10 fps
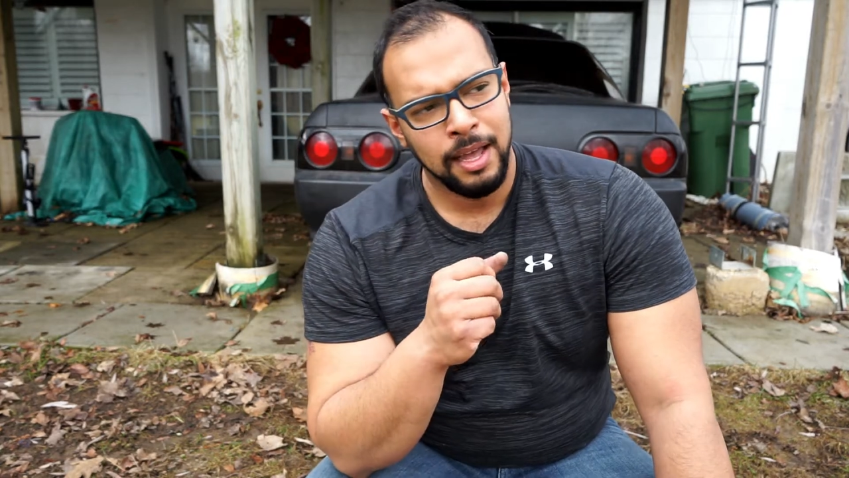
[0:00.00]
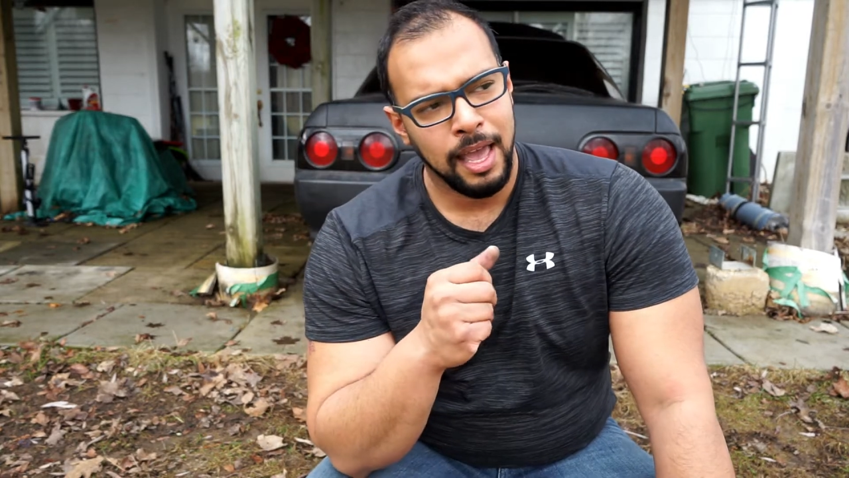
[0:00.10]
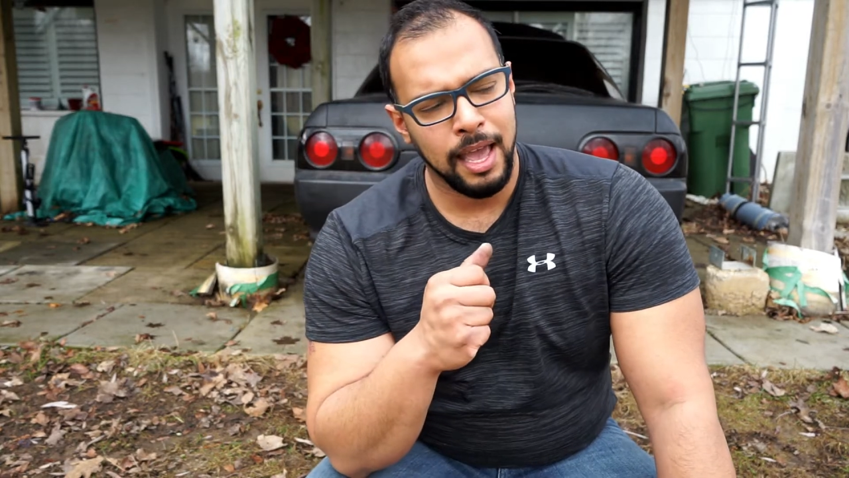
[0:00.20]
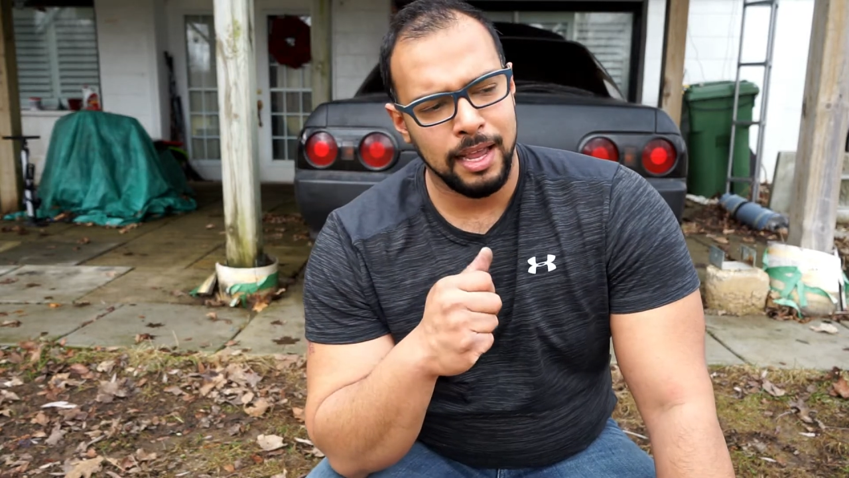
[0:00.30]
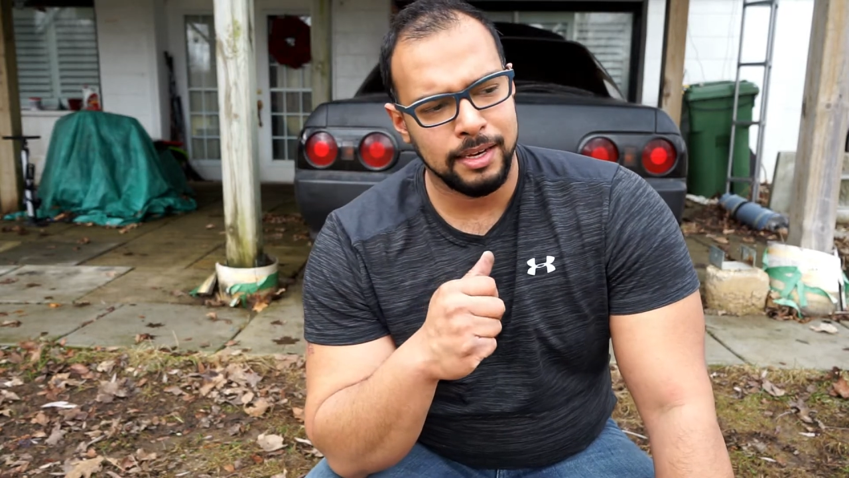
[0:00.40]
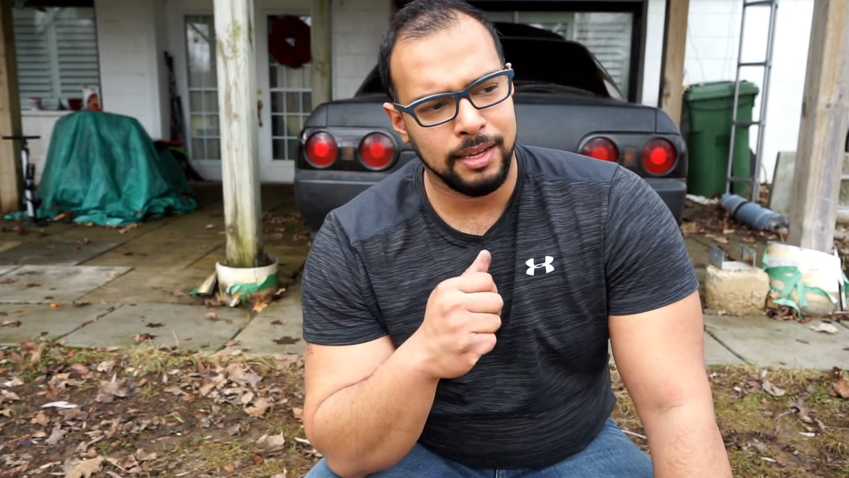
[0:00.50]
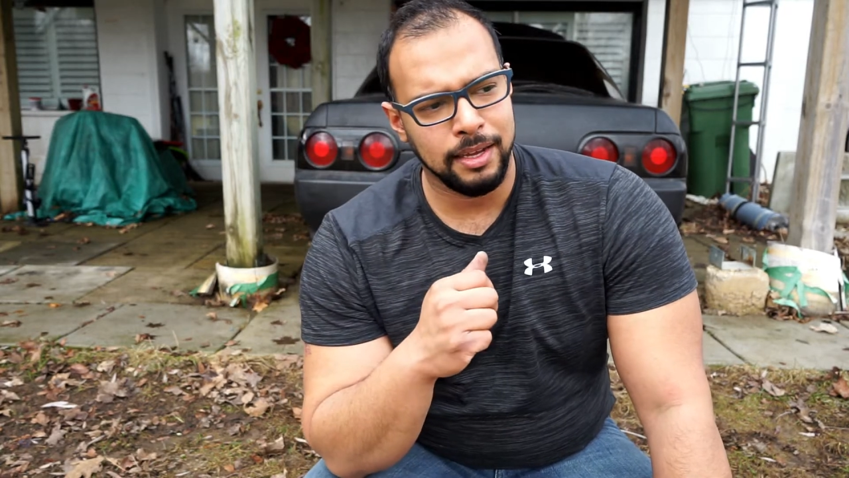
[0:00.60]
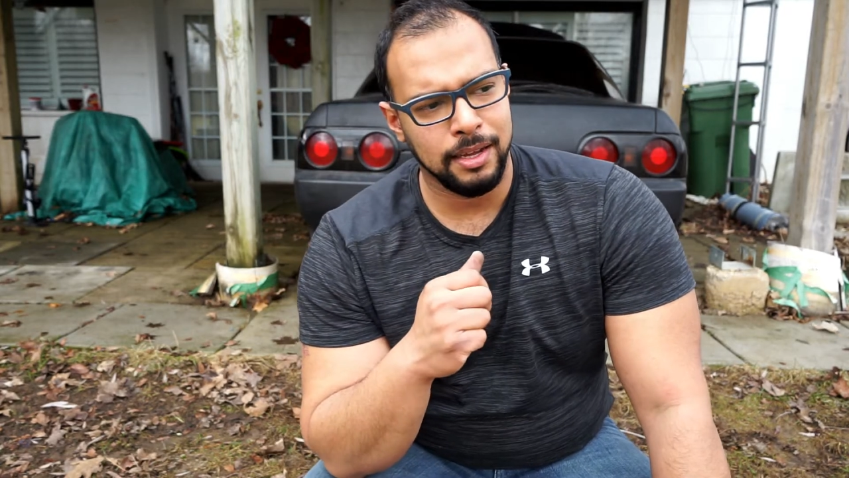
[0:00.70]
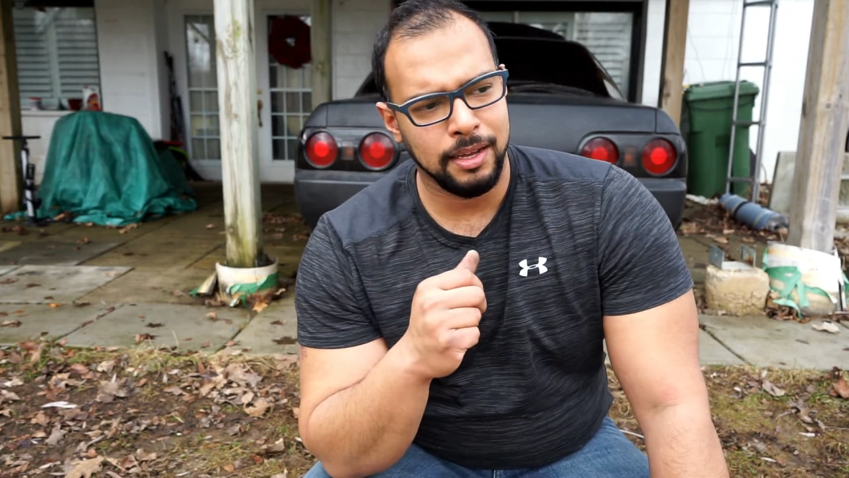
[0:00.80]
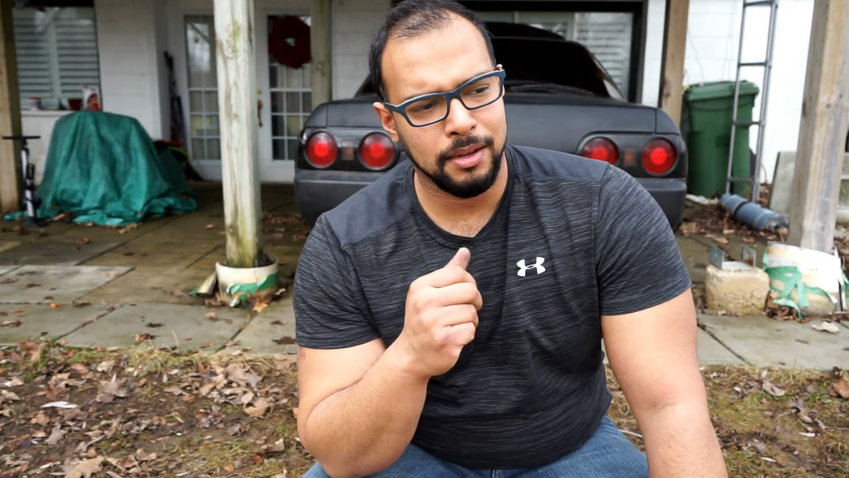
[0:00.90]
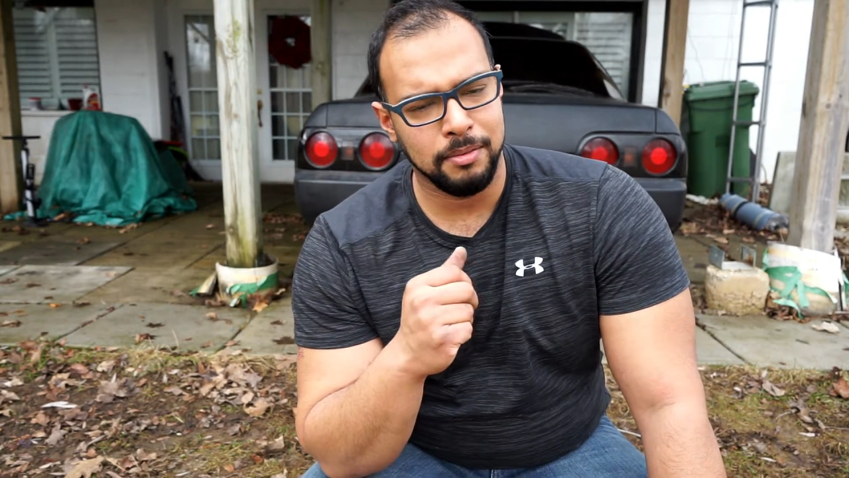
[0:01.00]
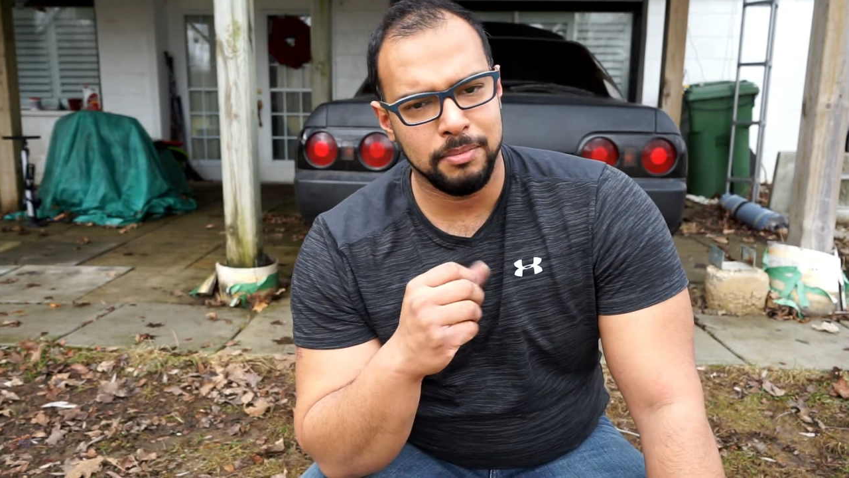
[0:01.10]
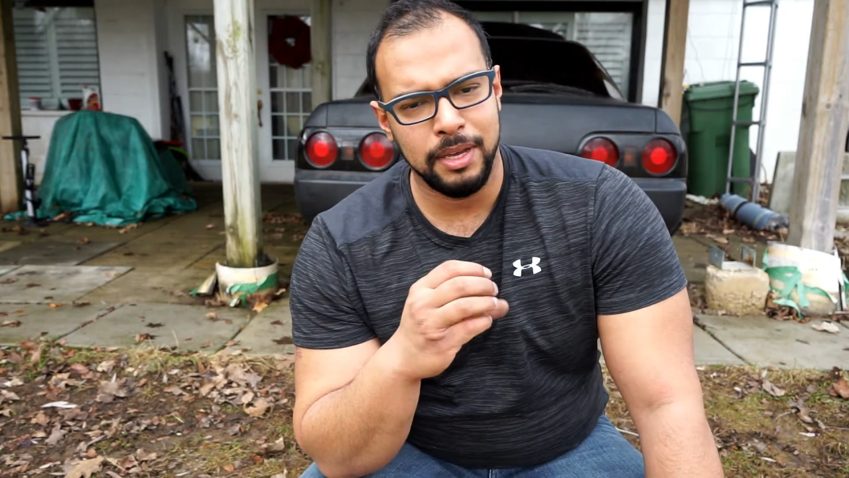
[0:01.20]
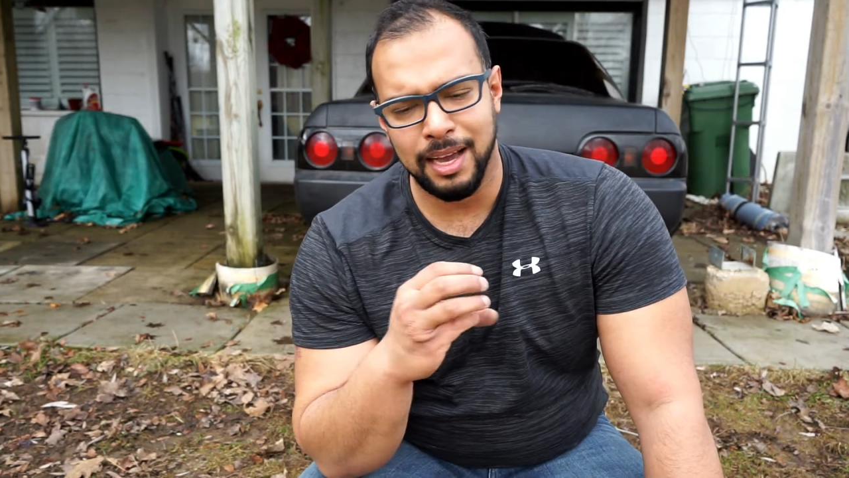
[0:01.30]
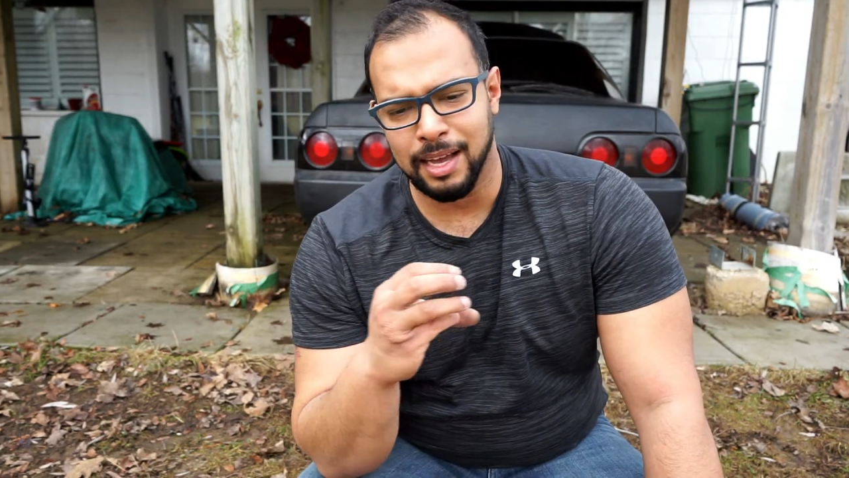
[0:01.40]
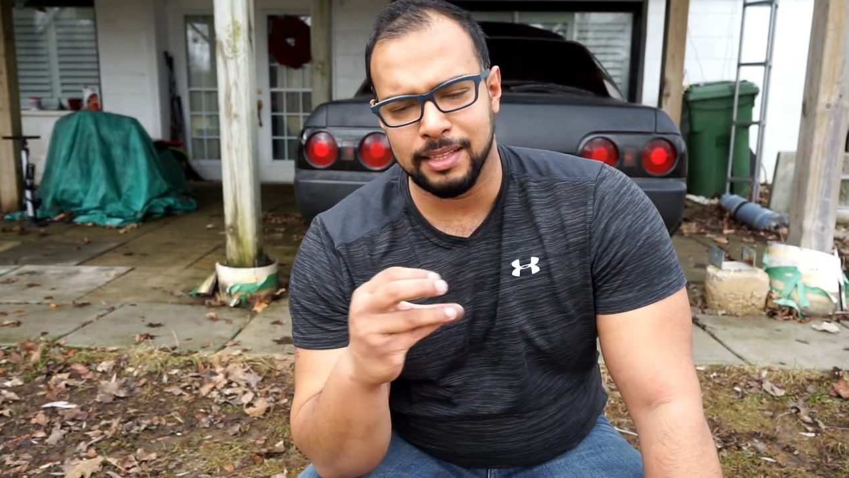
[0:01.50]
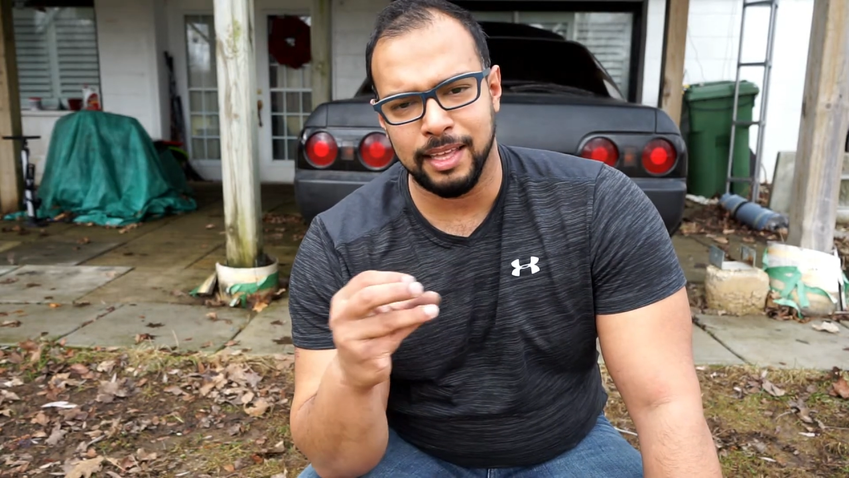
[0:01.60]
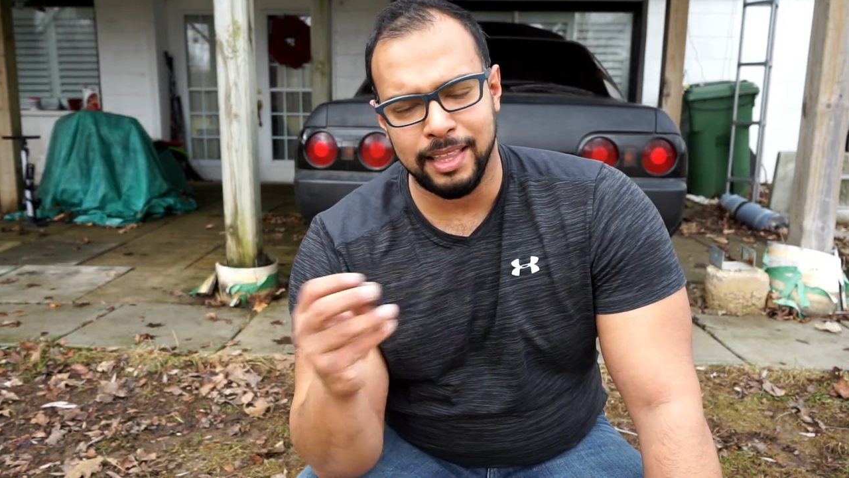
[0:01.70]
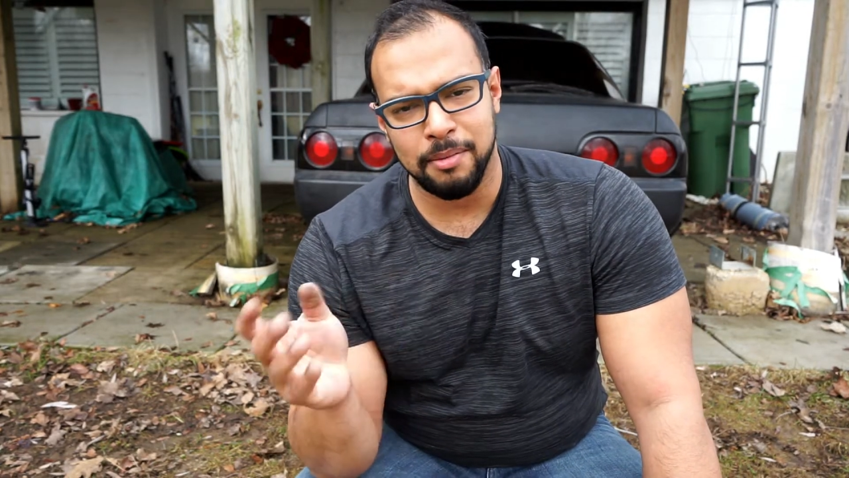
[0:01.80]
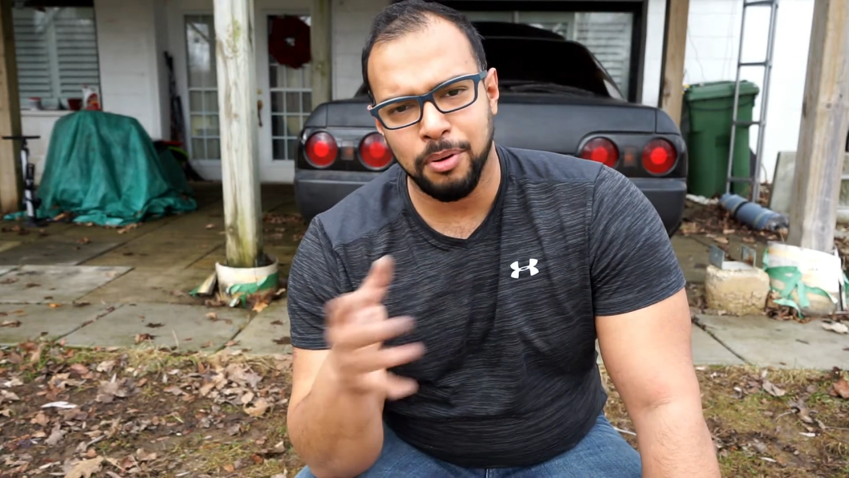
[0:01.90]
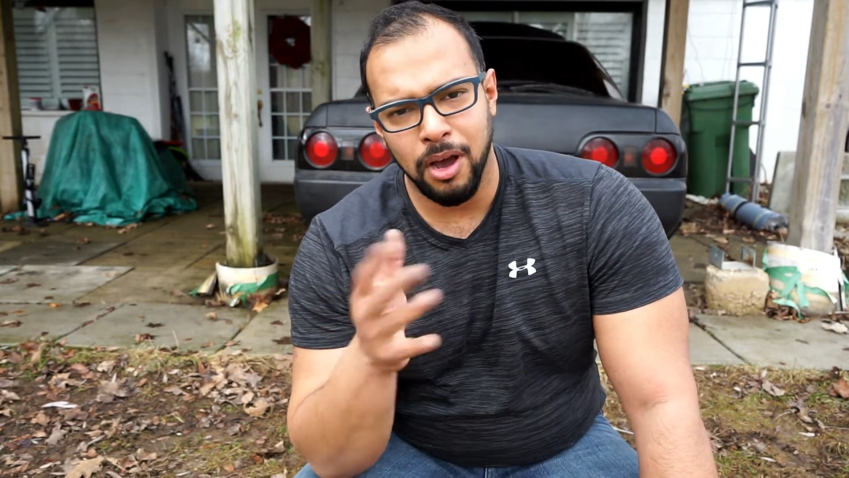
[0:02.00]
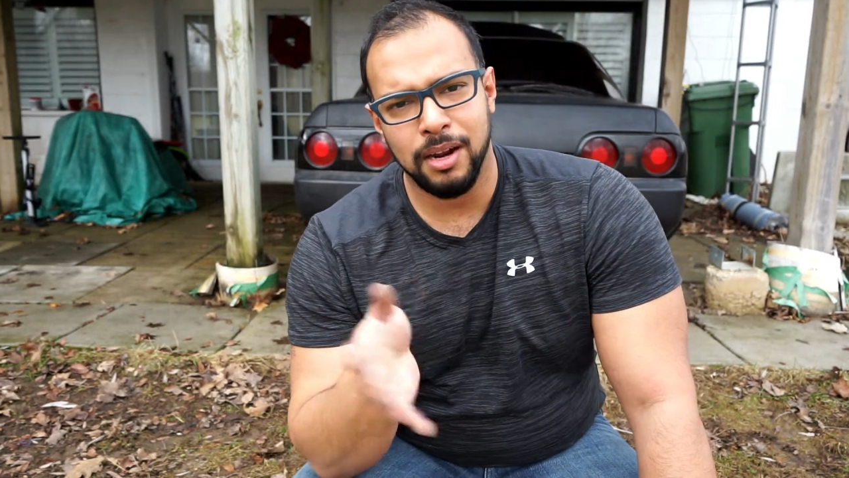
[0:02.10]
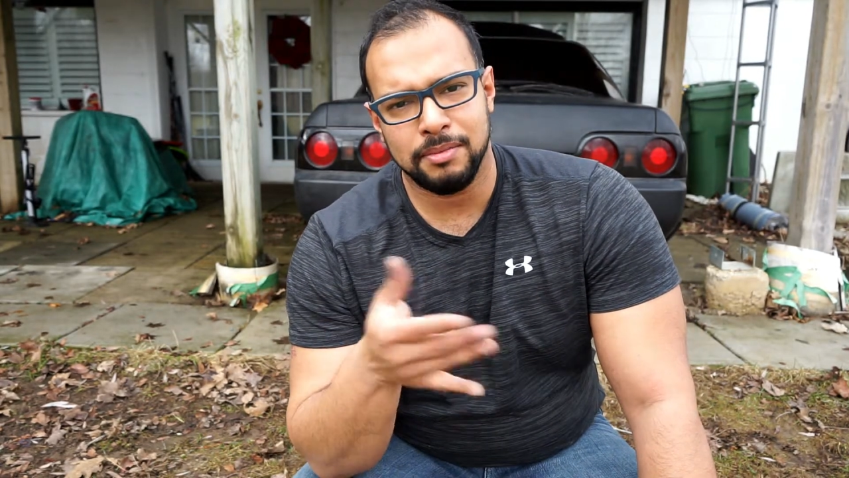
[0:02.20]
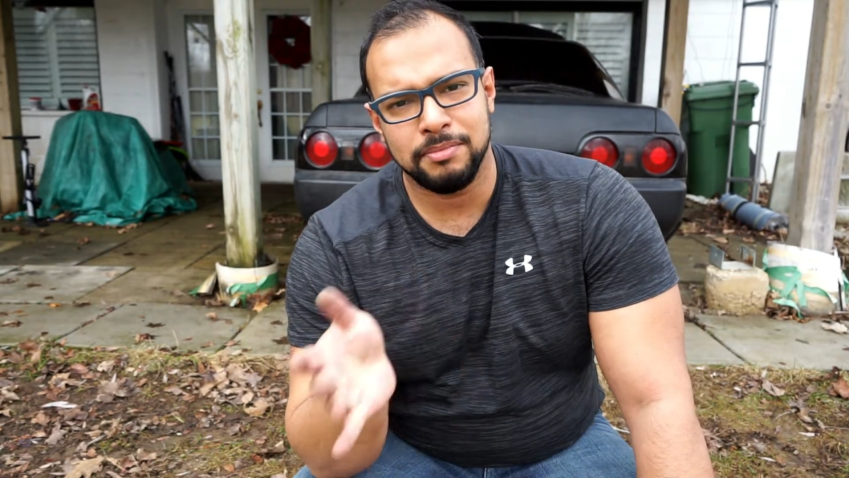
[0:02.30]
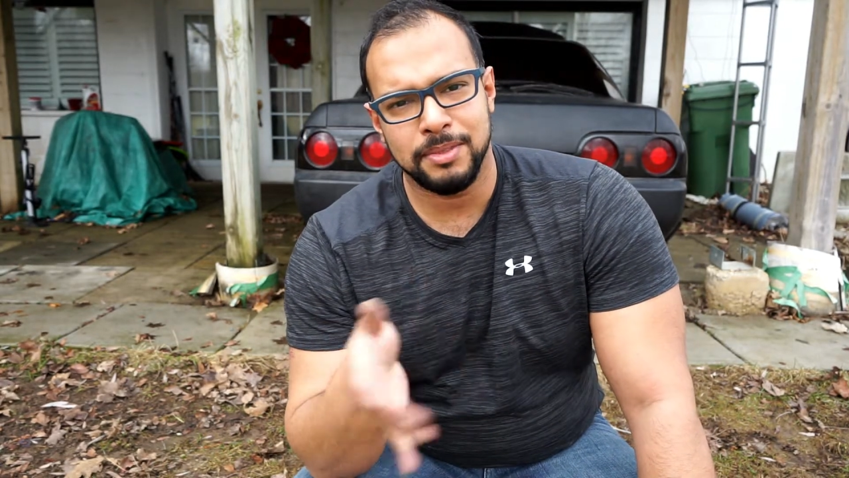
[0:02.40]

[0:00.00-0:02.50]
and yeah, that product